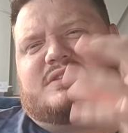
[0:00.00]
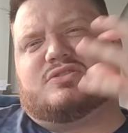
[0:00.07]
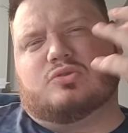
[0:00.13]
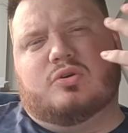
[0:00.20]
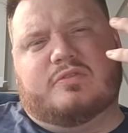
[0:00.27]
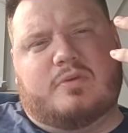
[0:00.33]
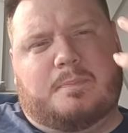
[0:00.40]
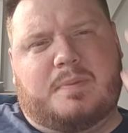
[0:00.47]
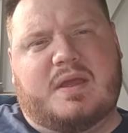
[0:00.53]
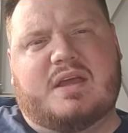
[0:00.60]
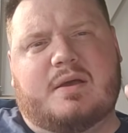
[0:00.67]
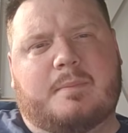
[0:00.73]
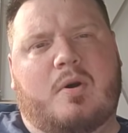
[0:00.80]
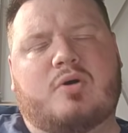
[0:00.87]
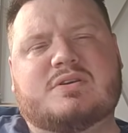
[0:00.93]
sort of
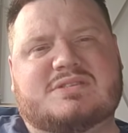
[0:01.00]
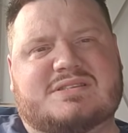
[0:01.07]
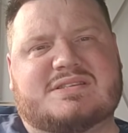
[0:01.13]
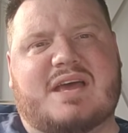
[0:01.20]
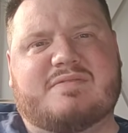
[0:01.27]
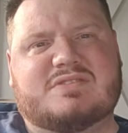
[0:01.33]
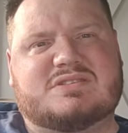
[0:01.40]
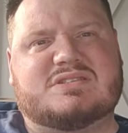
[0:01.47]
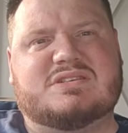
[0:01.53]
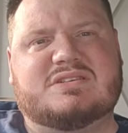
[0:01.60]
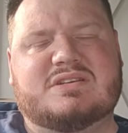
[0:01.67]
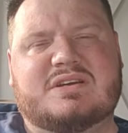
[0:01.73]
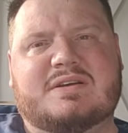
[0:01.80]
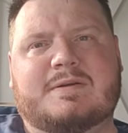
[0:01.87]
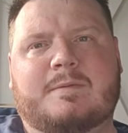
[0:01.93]
epitomises
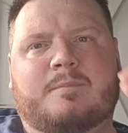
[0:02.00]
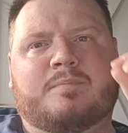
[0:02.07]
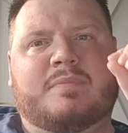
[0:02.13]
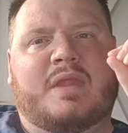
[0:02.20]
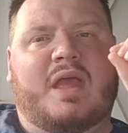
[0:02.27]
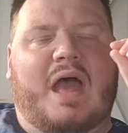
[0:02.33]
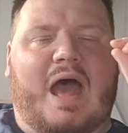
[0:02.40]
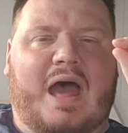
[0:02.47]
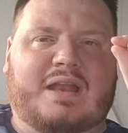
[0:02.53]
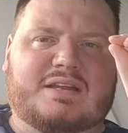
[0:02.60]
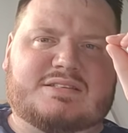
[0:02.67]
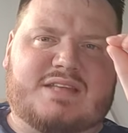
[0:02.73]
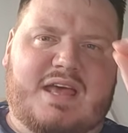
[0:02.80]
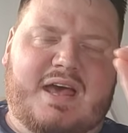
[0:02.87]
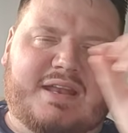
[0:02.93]
Everton. And
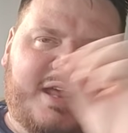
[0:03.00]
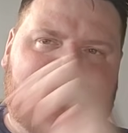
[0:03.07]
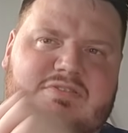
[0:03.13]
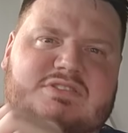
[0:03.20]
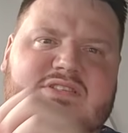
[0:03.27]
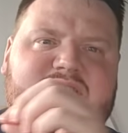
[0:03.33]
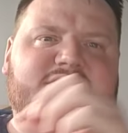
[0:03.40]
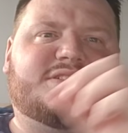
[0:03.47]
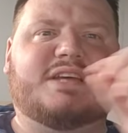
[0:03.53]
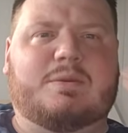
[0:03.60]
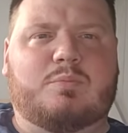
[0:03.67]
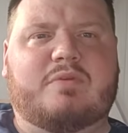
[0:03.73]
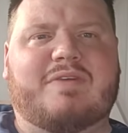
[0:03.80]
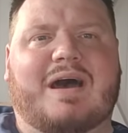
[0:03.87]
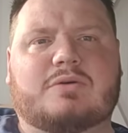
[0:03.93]
an Everton
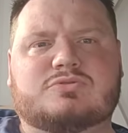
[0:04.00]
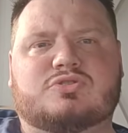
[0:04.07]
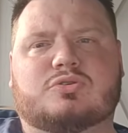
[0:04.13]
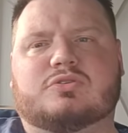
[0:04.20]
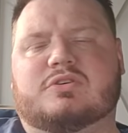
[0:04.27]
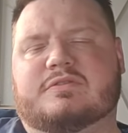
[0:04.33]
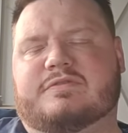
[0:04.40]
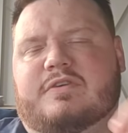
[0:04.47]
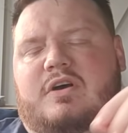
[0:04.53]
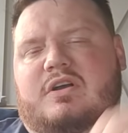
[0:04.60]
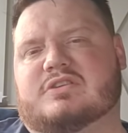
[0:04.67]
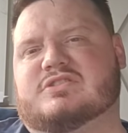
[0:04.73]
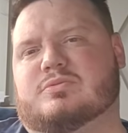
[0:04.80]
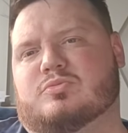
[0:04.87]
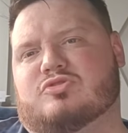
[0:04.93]
team without Duncan
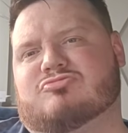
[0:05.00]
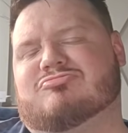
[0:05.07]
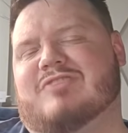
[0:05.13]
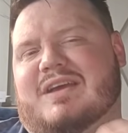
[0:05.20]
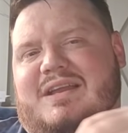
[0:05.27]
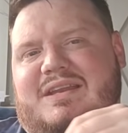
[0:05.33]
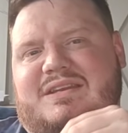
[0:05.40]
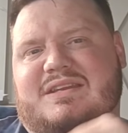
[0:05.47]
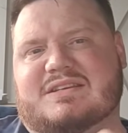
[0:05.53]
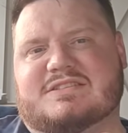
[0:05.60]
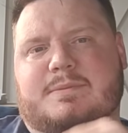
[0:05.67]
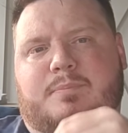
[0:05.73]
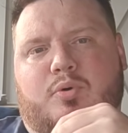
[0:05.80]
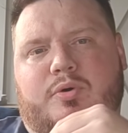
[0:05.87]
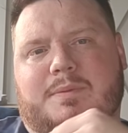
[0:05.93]
Ferguson would really
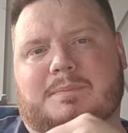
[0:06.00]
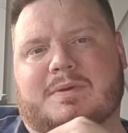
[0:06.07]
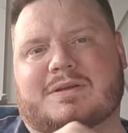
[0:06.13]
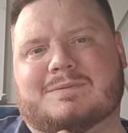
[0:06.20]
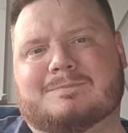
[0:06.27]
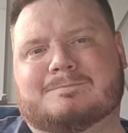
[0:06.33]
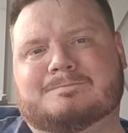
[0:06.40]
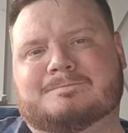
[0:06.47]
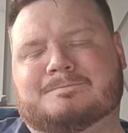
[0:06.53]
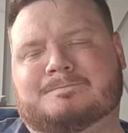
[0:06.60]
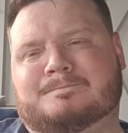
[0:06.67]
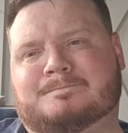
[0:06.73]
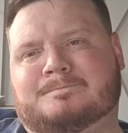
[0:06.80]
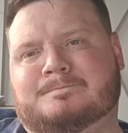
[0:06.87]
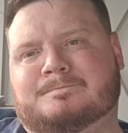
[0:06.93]
disappoint me.
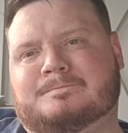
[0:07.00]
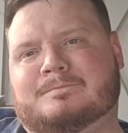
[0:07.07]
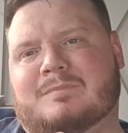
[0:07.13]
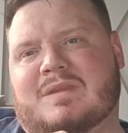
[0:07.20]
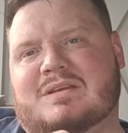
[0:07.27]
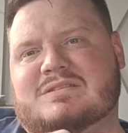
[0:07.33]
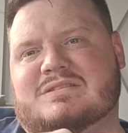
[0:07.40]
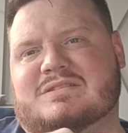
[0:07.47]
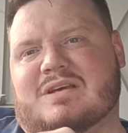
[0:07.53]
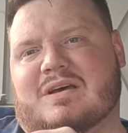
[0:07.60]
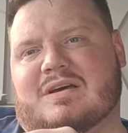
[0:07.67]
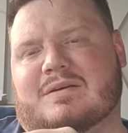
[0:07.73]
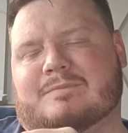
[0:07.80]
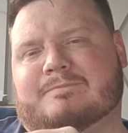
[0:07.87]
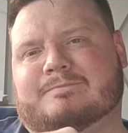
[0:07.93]

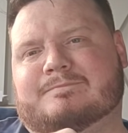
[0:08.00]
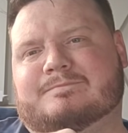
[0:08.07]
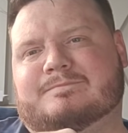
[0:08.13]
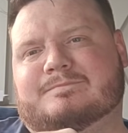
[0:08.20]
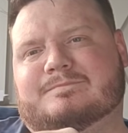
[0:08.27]
So,